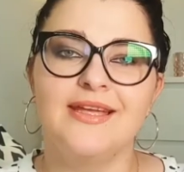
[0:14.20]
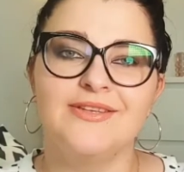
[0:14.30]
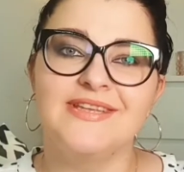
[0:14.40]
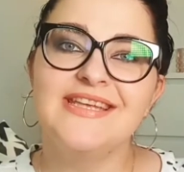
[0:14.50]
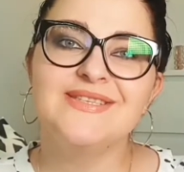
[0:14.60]
In
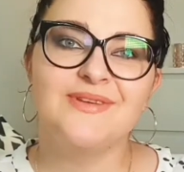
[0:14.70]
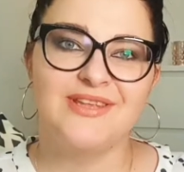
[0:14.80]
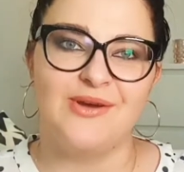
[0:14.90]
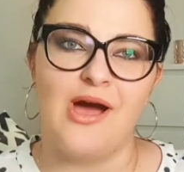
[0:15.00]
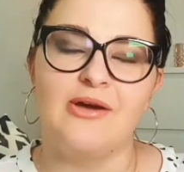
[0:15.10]
today's
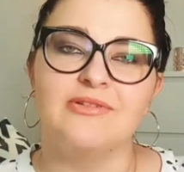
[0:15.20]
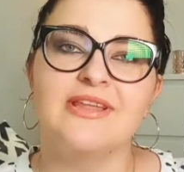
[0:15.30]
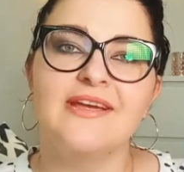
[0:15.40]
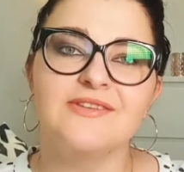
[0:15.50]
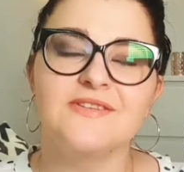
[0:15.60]
video, I would
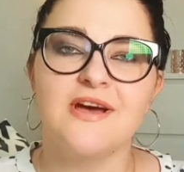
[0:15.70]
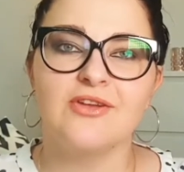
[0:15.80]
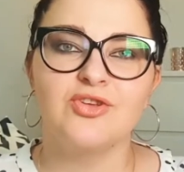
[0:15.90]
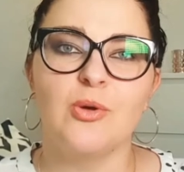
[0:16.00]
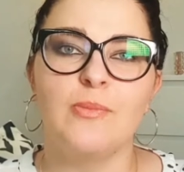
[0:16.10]
like to
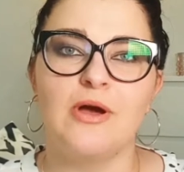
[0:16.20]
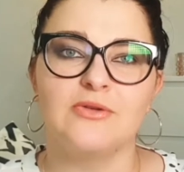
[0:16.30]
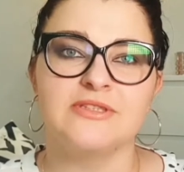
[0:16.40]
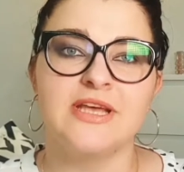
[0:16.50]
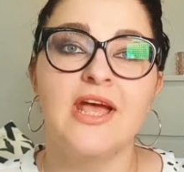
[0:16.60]
talk to you
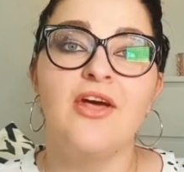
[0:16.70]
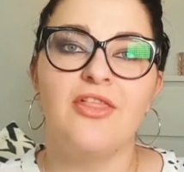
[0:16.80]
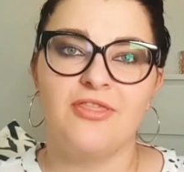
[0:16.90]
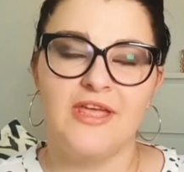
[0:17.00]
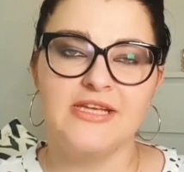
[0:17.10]
about
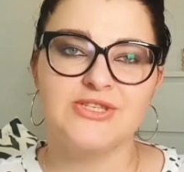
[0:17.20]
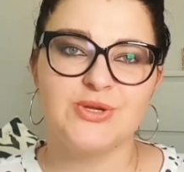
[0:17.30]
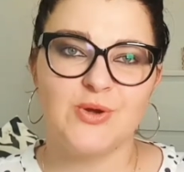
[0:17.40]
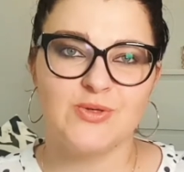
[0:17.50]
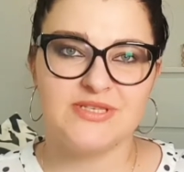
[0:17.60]
things
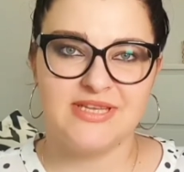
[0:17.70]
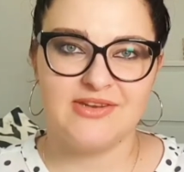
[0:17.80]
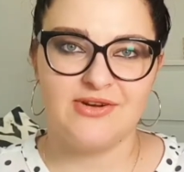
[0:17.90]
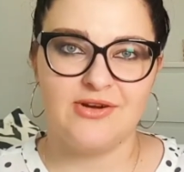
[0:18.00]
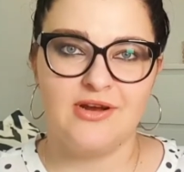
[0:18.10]
to
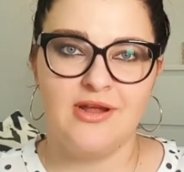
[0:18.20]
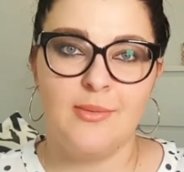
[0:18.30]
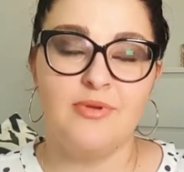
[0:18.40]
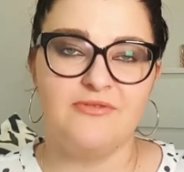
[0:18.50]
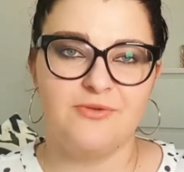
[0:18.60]
consider
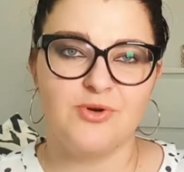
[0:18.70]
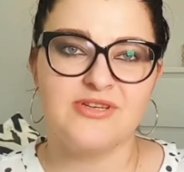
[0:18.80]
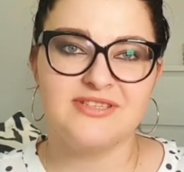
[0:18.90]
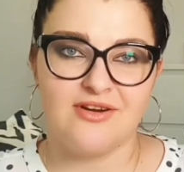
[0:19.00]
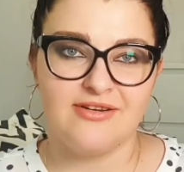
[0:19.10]
before
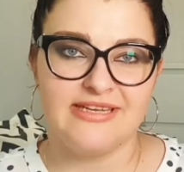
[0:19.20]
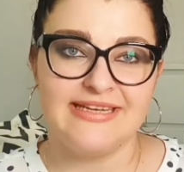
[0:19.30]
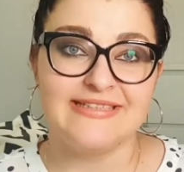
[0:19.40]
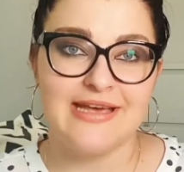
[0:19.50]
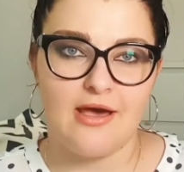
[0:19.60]

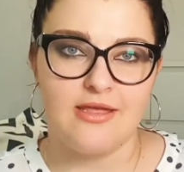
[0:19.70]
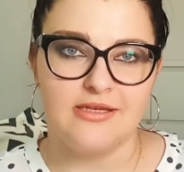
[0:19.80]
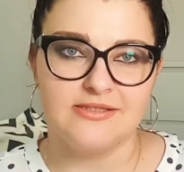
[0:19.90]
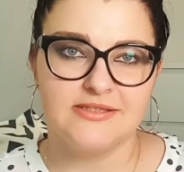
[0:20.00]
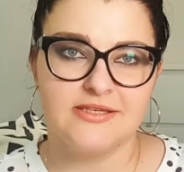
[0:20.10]
starting a
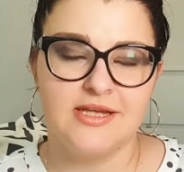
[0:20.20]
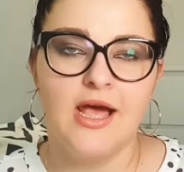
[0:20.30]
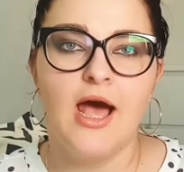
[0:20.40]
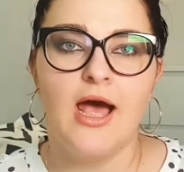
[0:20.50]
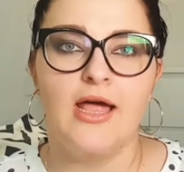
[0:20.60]
diet.
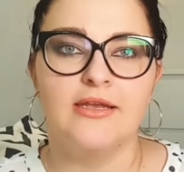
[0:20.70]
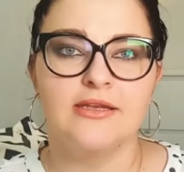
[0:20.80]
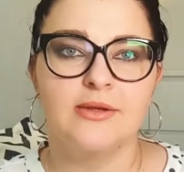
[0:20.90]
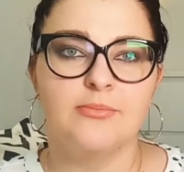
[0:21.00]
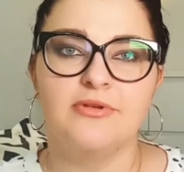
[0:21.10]

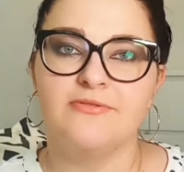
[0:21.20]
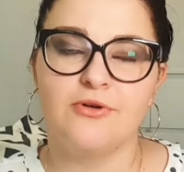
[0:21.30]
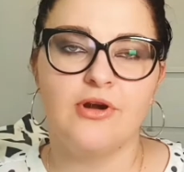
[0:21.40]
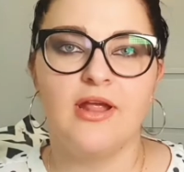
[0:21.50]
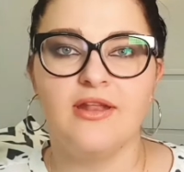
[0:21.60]
And
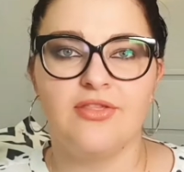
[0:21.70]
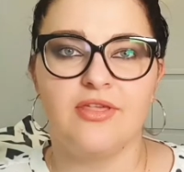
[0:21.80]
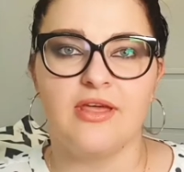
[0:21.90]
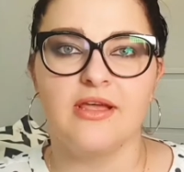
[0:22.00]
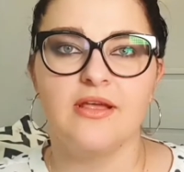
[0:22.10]
before
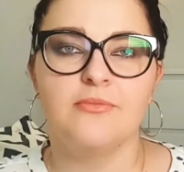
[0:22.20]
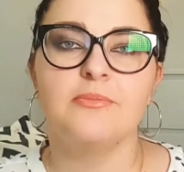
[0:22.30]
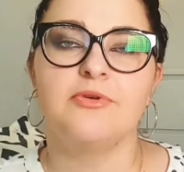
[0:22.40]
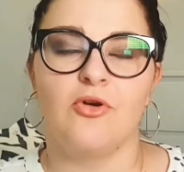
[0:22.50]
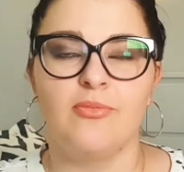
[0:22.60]

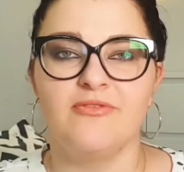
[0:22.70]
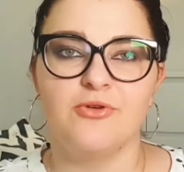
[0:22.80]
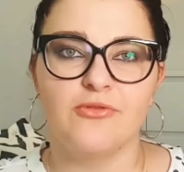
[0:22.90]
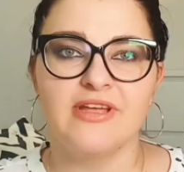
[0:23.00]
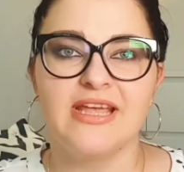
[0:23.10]
anything, or
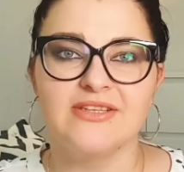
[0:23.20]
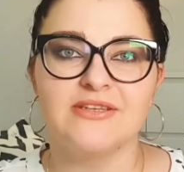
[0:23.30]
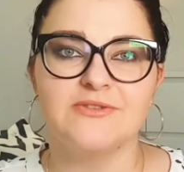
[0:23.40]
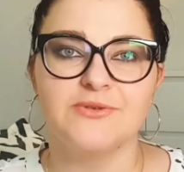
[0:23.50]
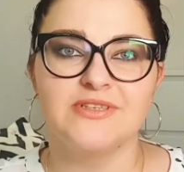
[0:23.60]
before we get
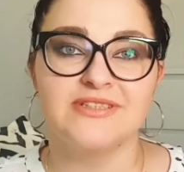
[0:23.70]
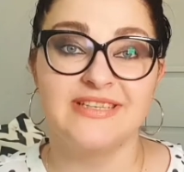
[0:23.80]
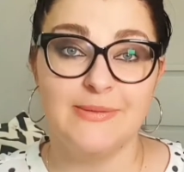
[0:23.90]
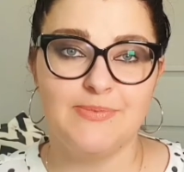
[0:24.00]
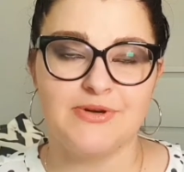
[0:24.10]
into it
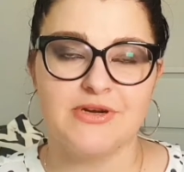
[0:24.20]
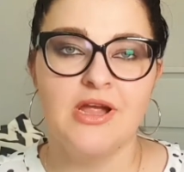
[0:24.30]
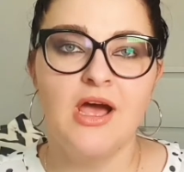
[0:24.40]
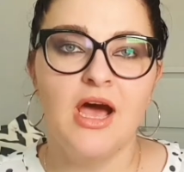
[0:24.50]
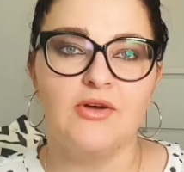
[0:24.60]
deeper,
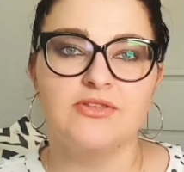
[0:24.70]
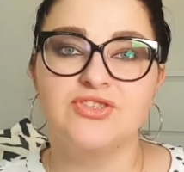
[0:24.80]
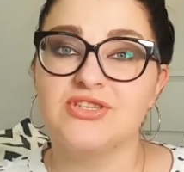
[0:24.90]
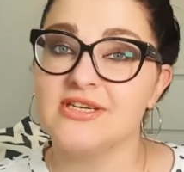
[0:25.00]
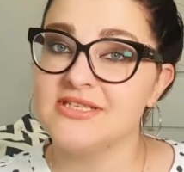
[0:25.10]
I
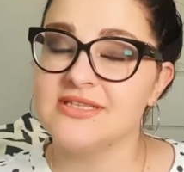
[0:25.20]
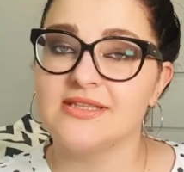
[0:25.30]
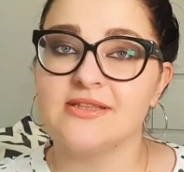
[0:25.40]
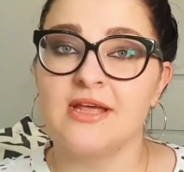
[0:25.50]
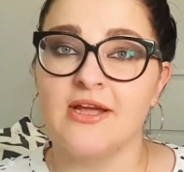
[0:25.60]
would just
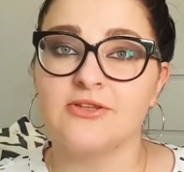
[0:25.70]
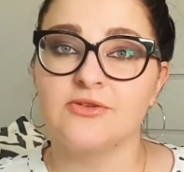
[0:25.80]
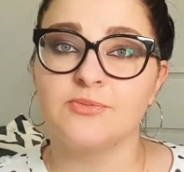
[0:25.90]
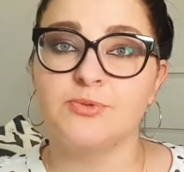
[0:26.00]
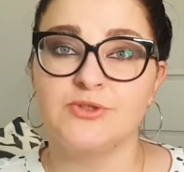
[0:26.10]
like
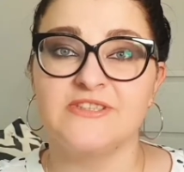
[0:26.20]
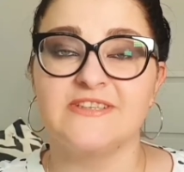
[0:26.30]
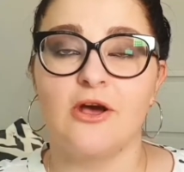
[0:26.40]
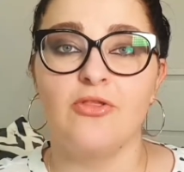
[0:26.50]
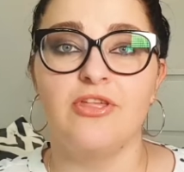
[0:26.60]
to put
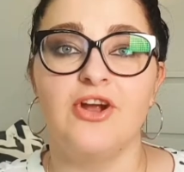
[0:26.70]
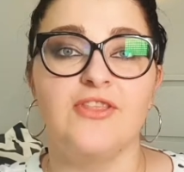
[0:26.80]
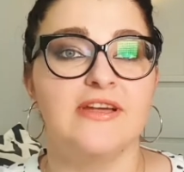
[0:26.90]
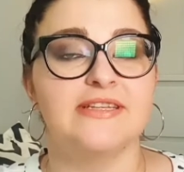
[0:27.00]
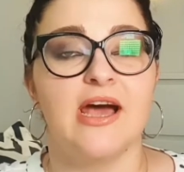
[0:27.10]
it out there
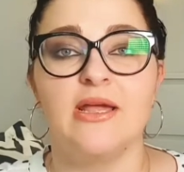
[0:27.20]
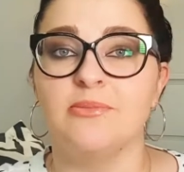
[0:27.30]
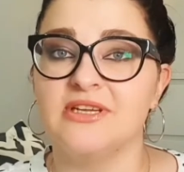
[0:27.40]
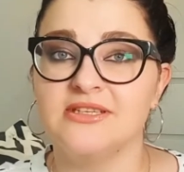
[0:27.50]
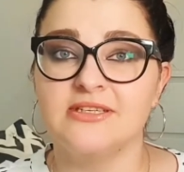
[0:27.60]
that I
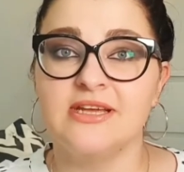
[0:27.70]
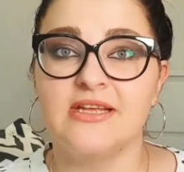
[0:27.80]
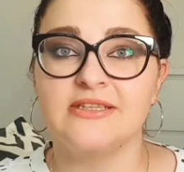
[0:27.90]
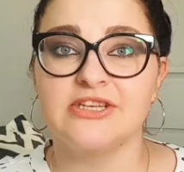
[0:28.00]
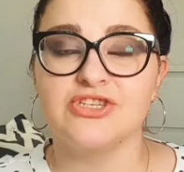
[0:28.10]
am not a
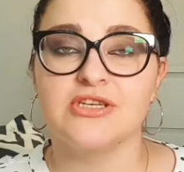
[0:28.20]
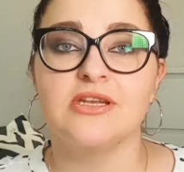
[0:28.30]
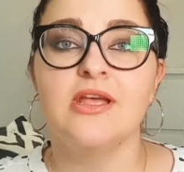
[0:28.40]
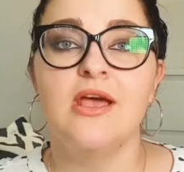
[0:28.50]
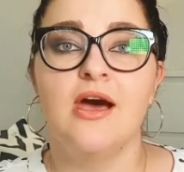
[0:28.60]

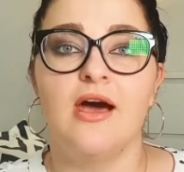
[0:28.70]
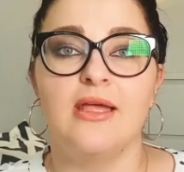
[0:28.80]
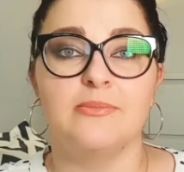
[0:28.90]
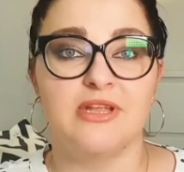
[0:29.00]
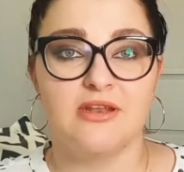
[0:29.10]
dietitian, I
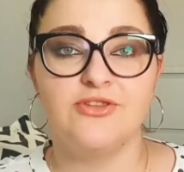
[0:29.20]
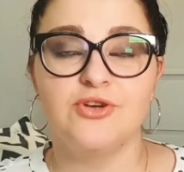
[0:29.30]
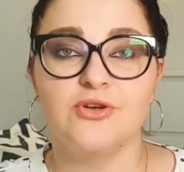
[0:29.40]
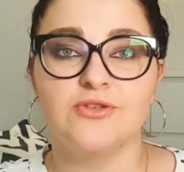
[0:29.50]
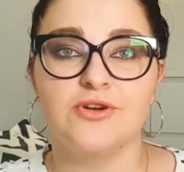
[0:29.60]
am not a
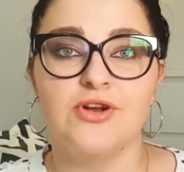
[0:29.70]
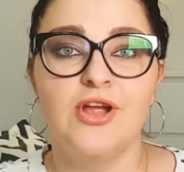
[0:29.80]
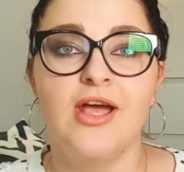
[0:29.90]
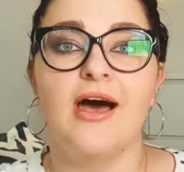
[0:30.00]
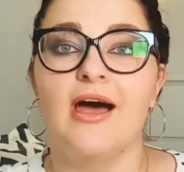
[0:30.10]
doctor,
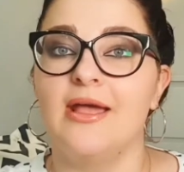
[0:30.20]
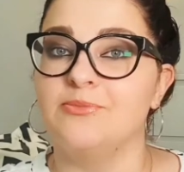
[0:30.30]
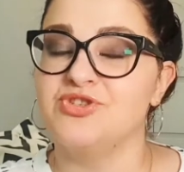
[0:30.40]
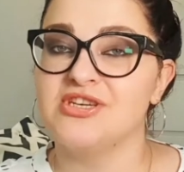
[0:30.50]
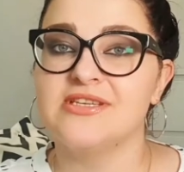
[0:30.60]
I
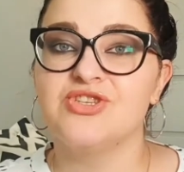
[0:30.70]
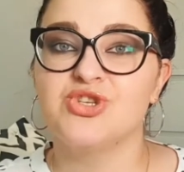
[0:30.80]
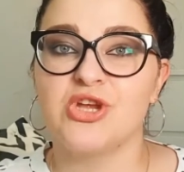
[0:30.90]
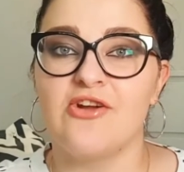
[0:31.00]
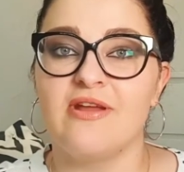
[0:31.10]
am just
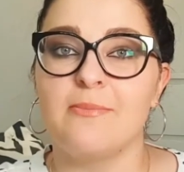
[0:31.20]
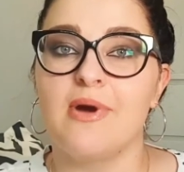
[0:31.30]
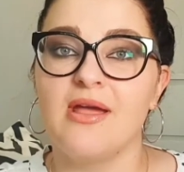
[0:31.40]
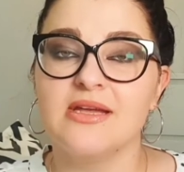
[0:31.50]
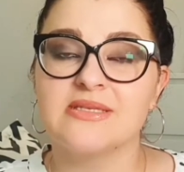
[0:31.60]
sharing
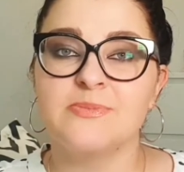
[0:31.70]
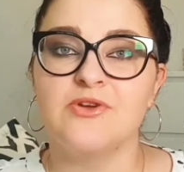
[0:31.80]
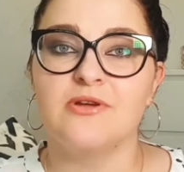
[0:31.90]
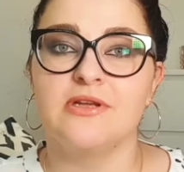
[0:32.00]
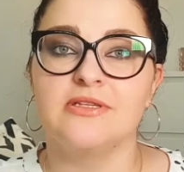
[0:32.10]
my
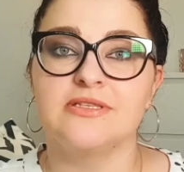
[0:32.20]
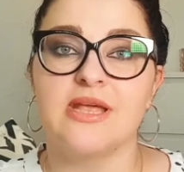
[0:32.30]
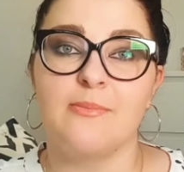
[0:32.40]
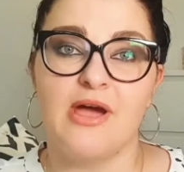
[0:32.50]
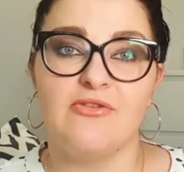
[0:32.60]
experience
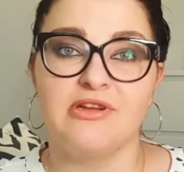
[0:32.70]
and my